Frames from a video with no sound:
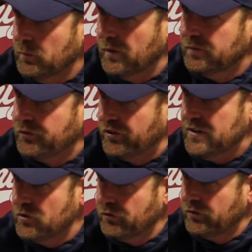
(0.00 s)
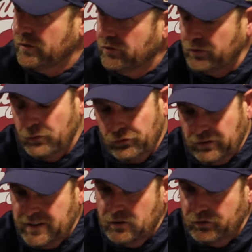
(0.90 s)
group of seniors, some of
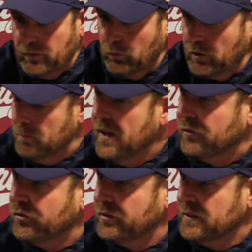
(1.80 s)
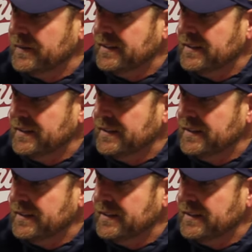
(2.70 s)
those leaders that we're going to miss.